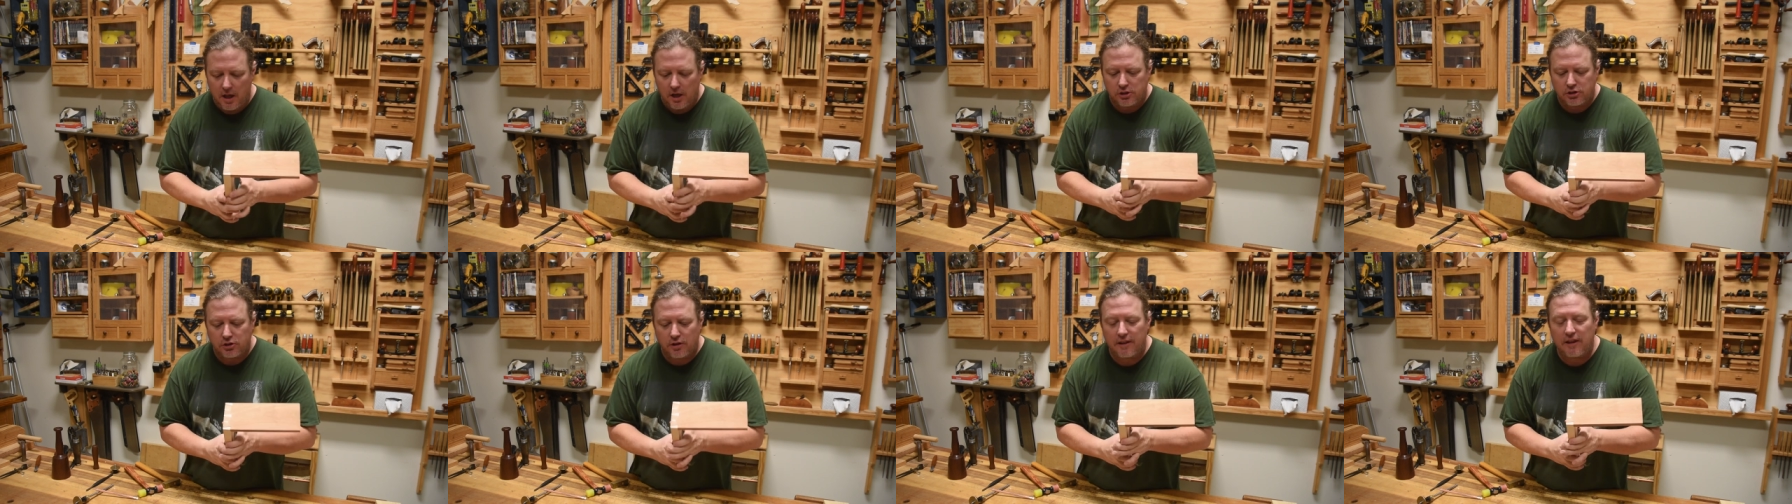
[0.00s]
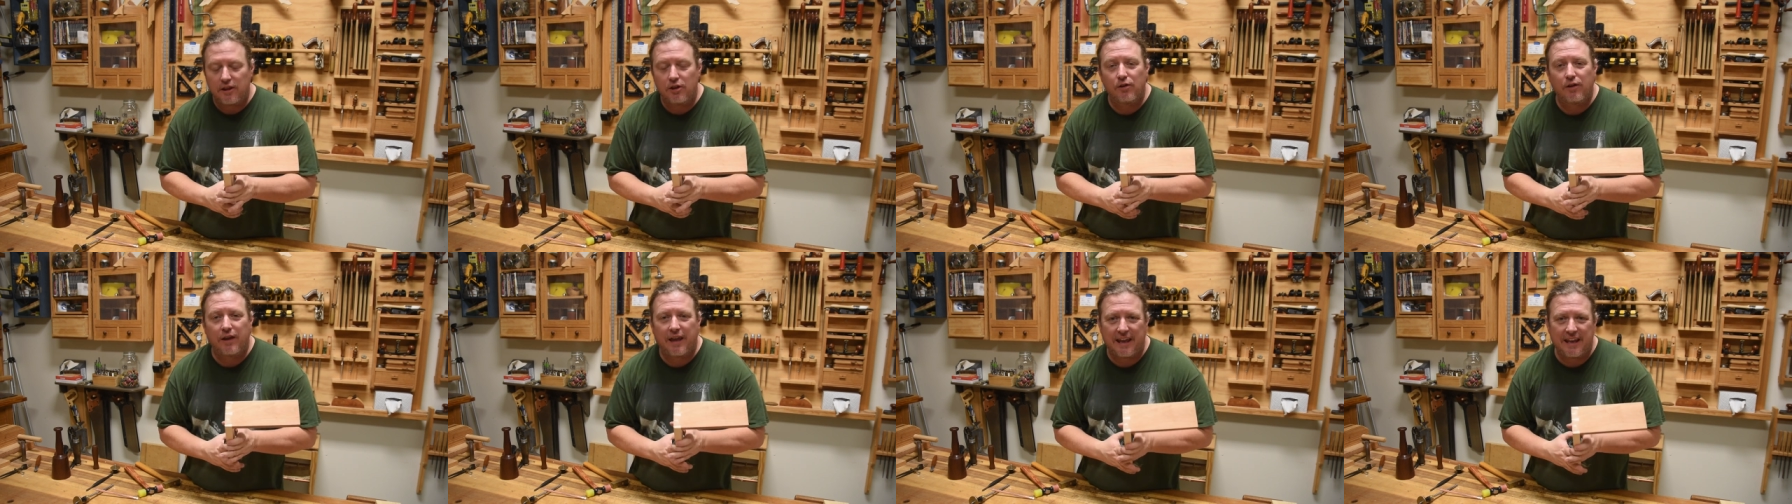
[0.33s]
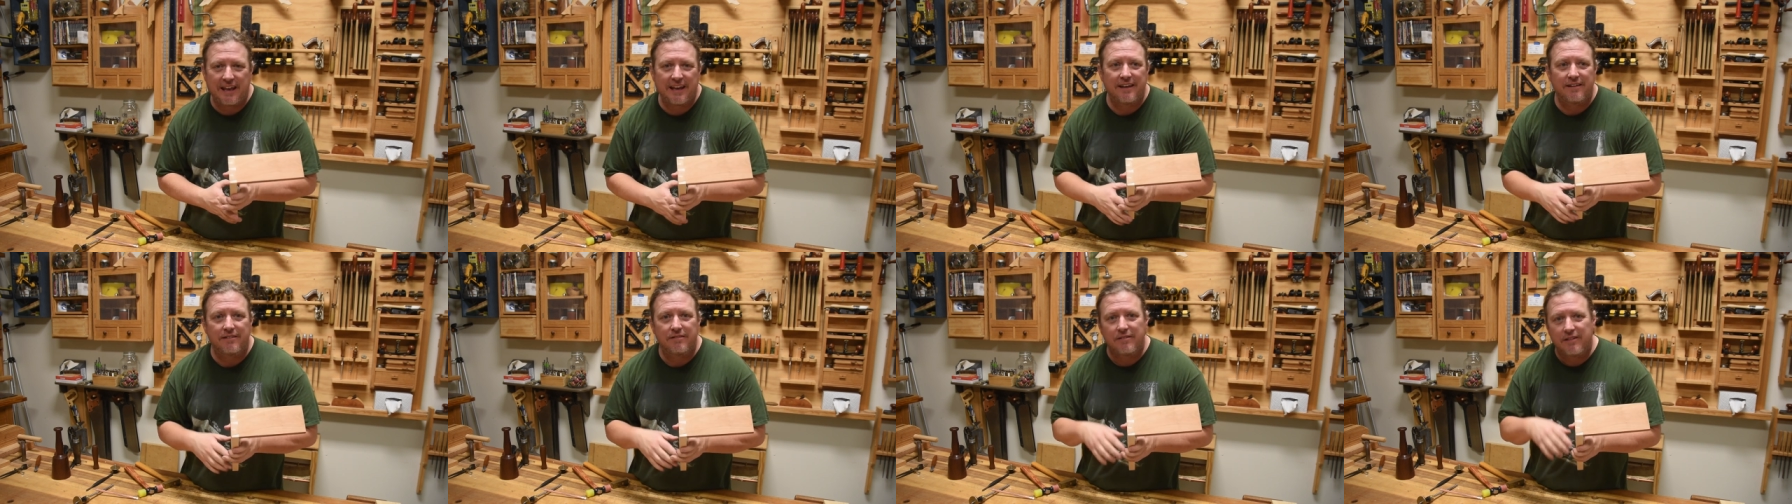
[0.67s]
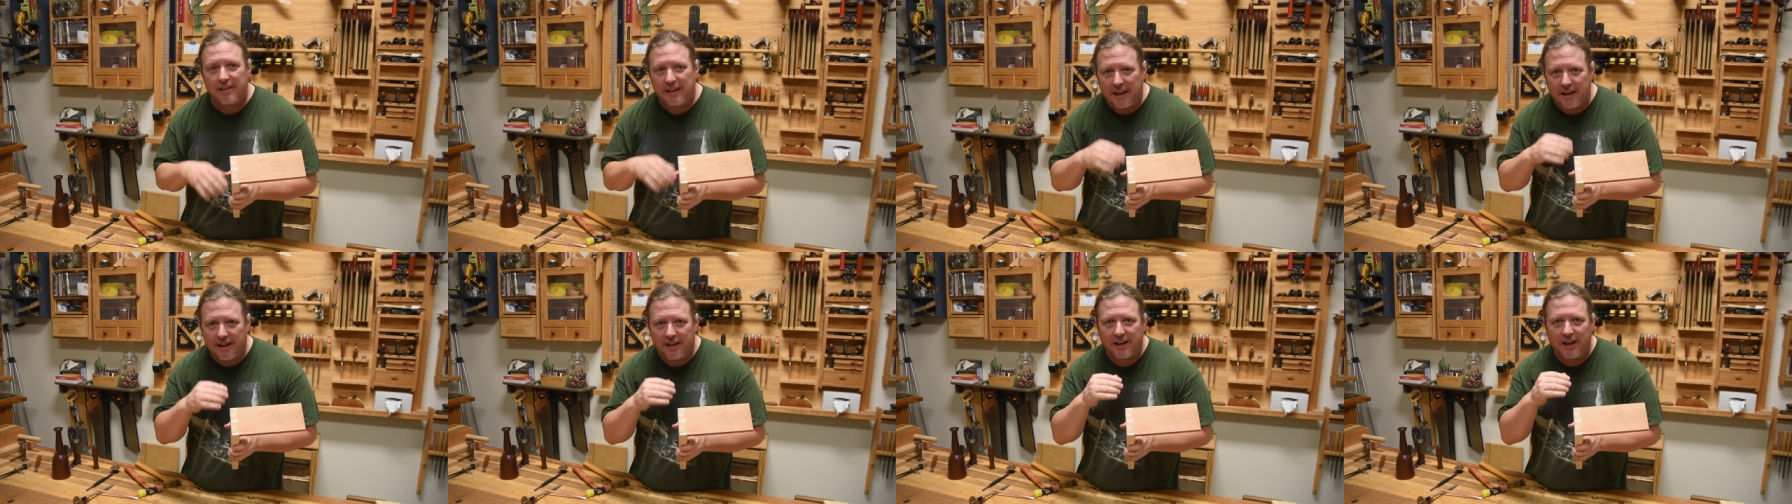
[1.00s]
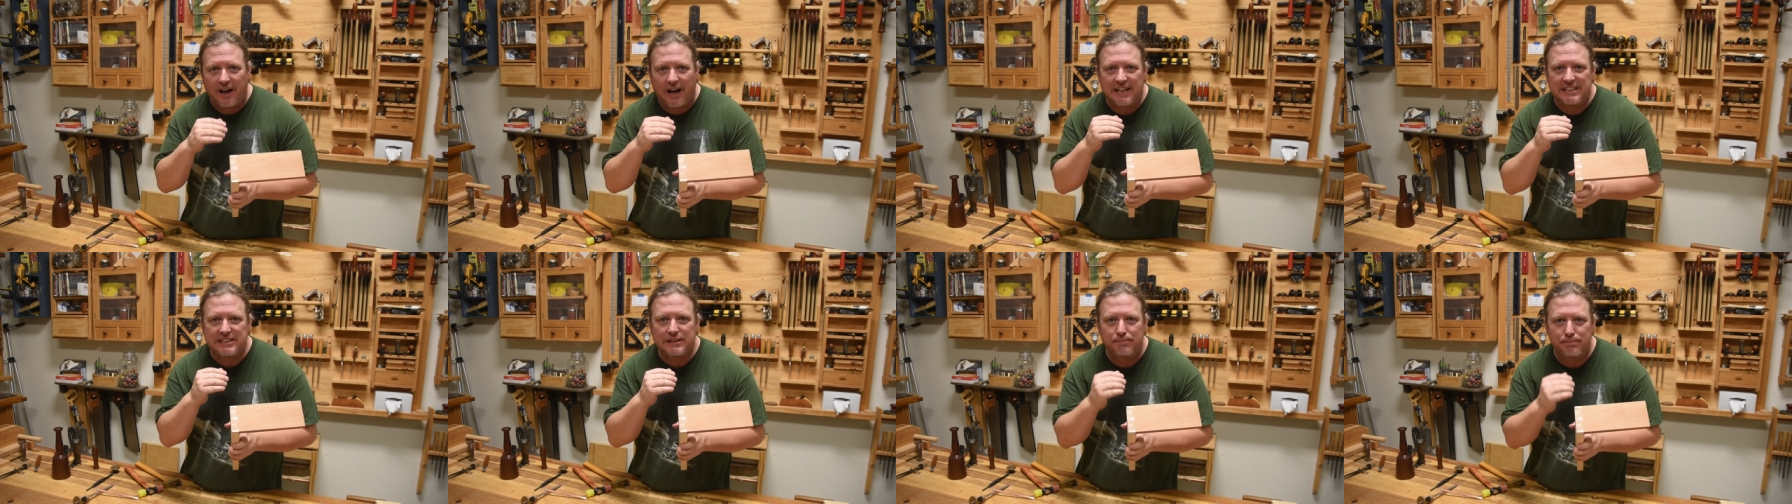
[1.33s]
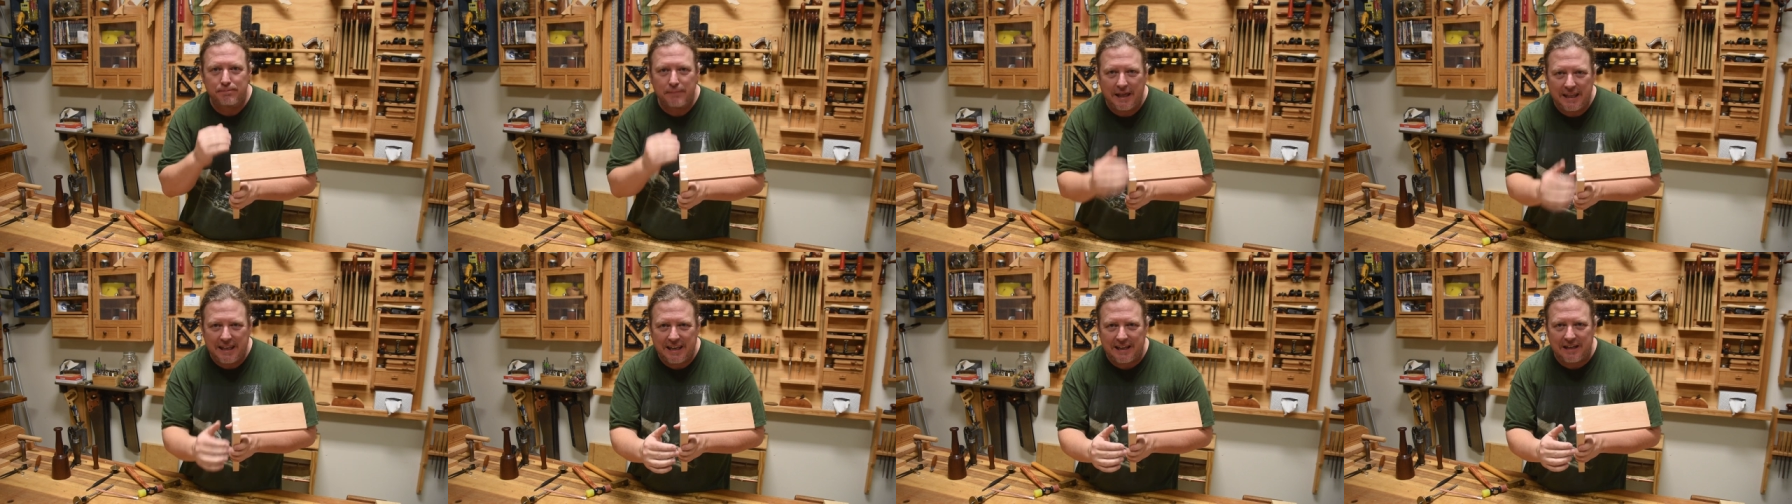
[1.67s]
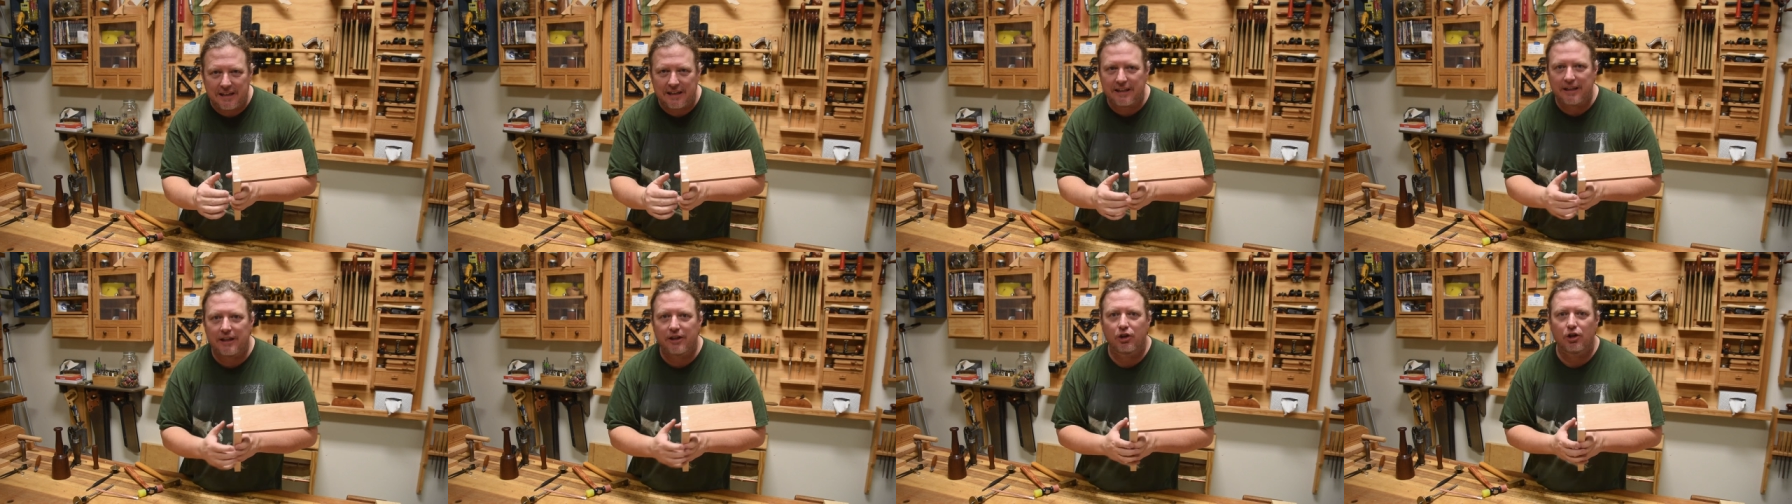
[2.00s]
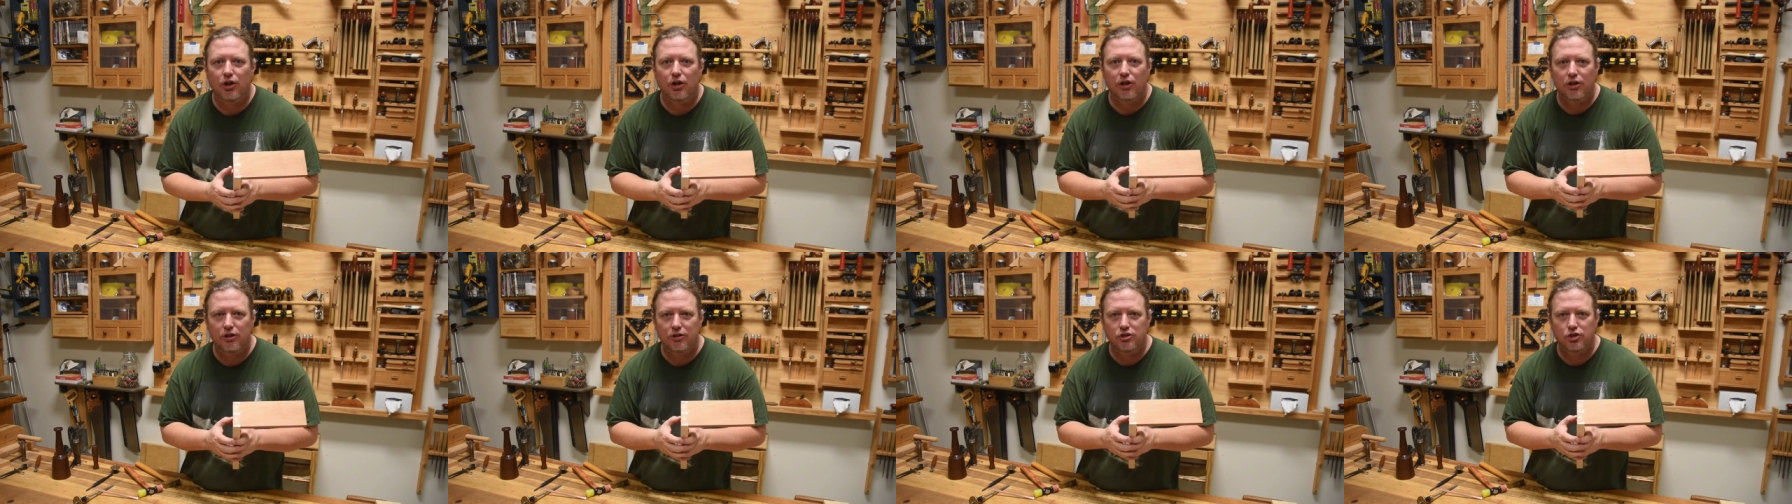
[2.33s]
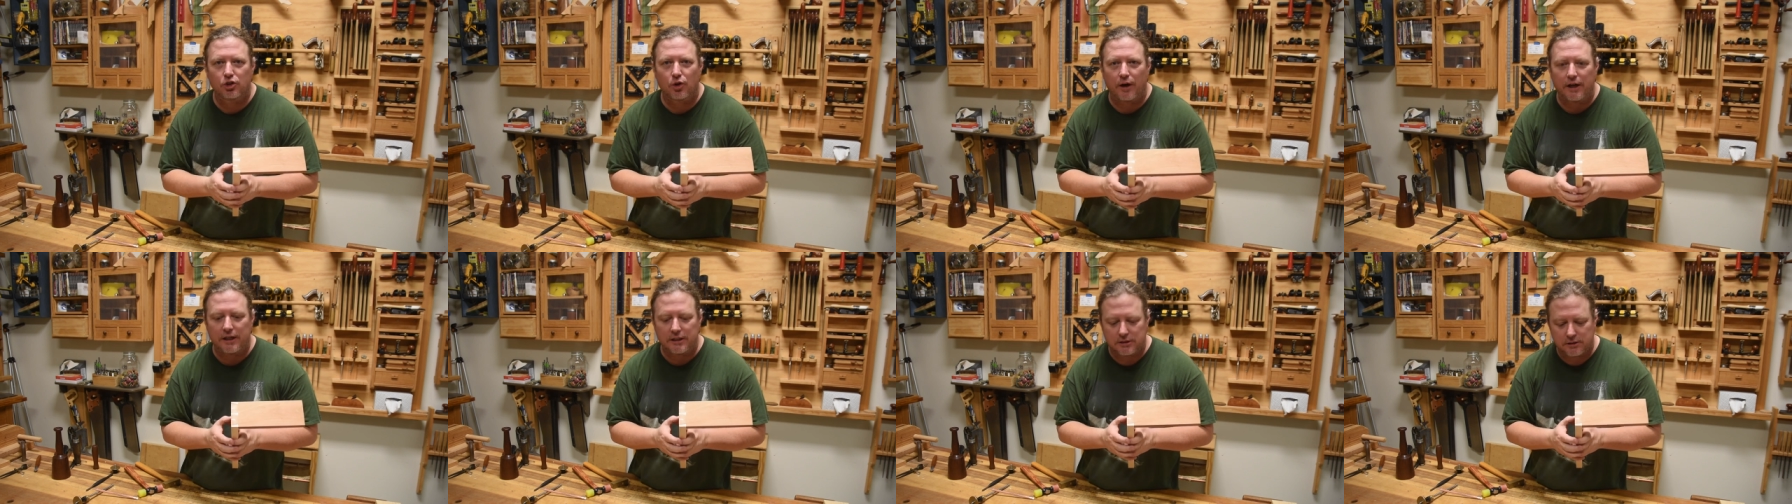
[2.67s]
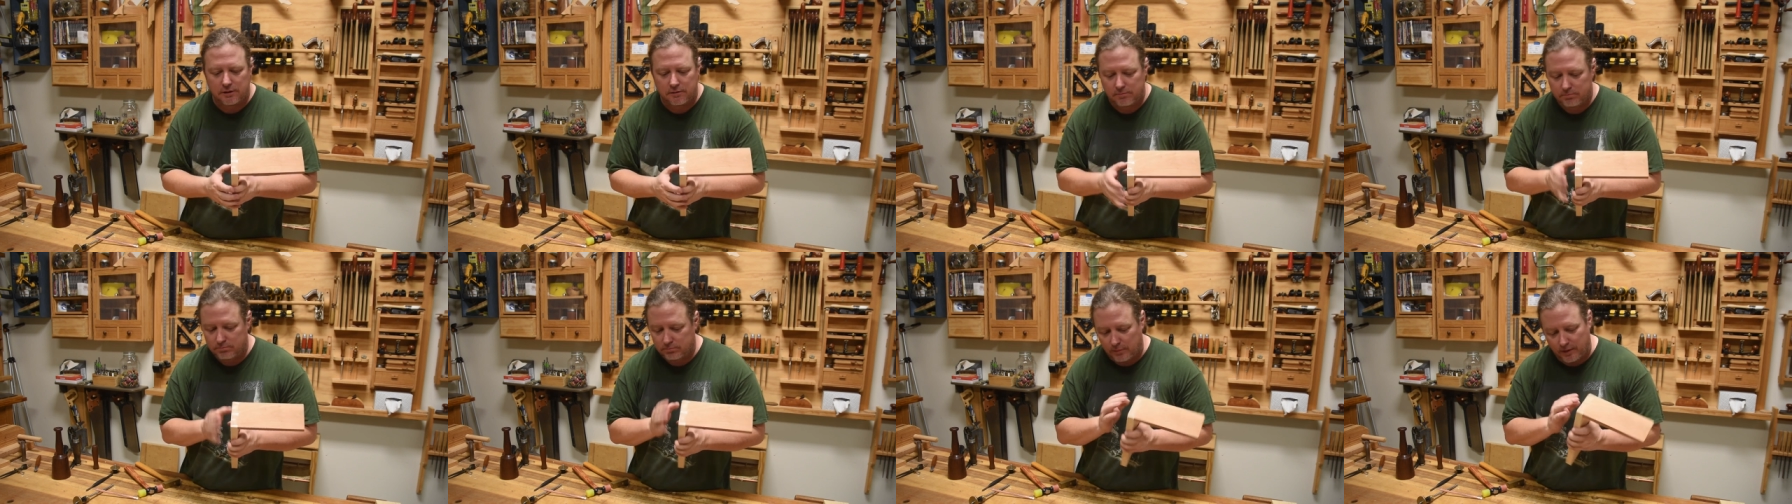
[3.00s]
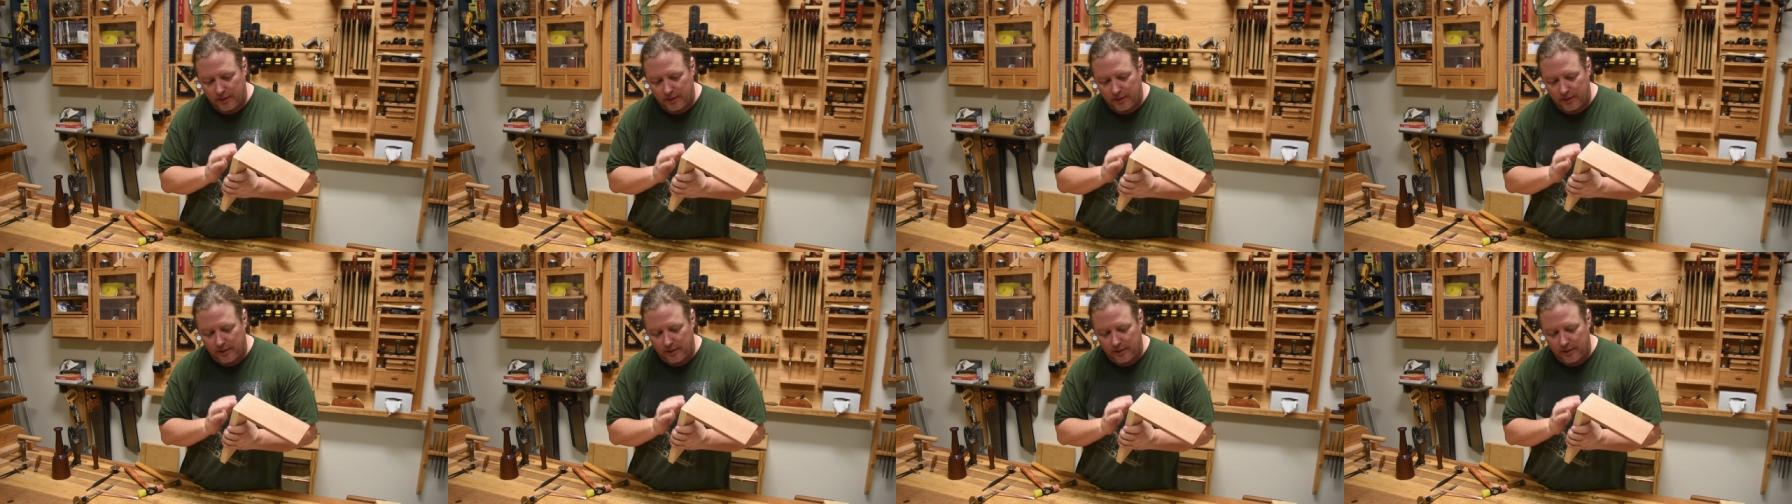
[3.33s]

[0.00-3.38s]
so that you can get cosmetically good joints.